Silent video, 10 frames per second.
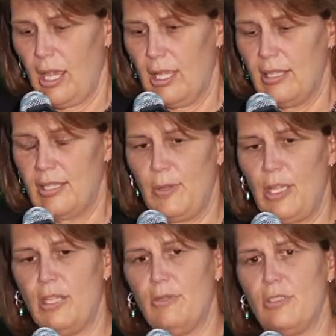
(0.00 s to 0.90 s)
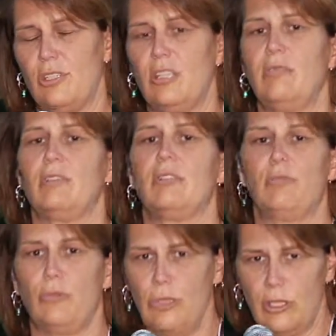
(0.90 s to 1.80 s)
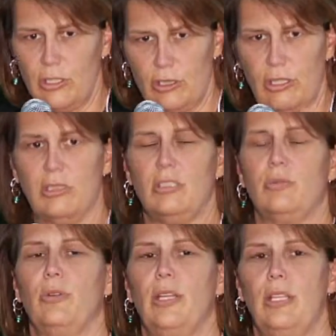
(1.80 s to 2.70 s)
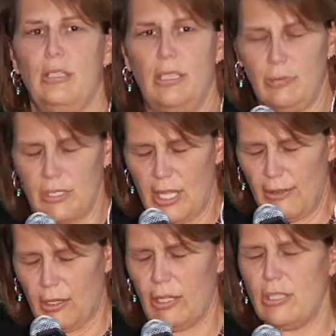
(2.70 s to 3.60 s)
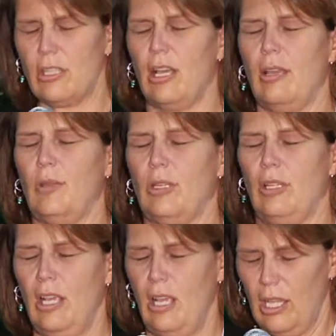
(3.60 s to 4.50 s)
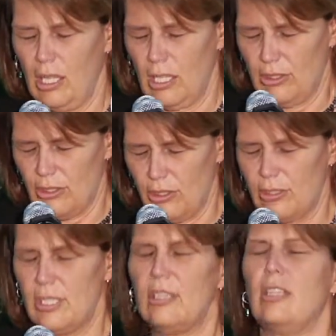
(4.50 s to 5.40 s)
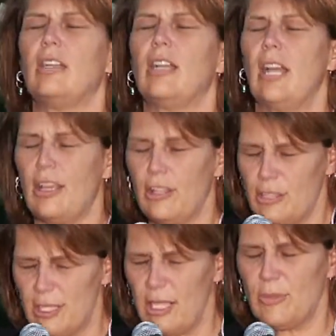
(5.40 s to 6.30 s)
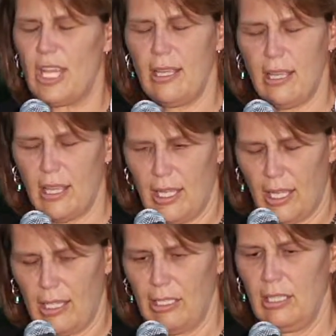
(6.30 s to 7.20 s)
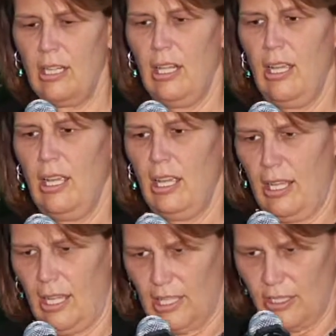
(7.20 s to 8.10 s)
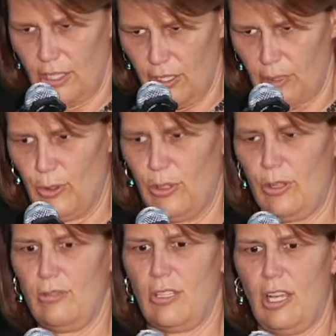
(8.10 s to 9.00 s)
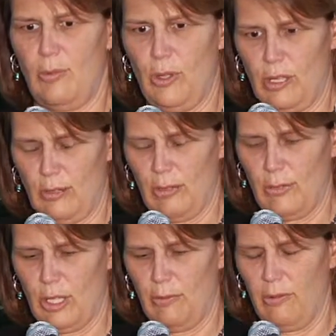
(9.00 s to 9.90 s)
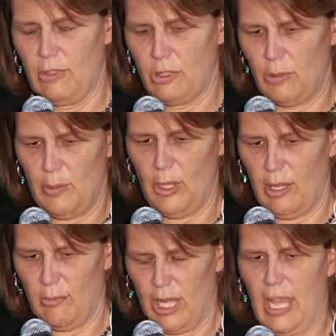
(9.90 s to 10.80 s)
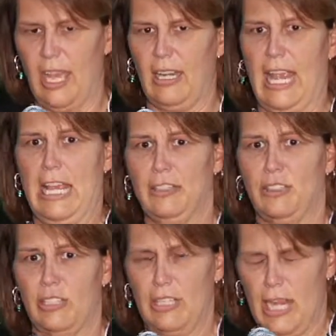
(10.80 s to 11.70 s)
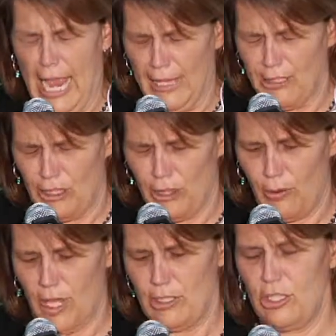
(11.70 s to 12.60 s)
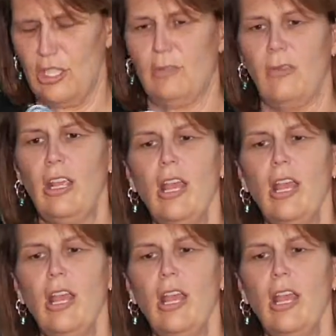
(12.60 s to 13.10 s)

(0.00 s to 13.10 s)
And this man, he was really struggling to breathe. He was having a hard time, and he's sitting there, and I could see him taking it in, and it took him a long time, and I'm like screaming in my head, answer the question.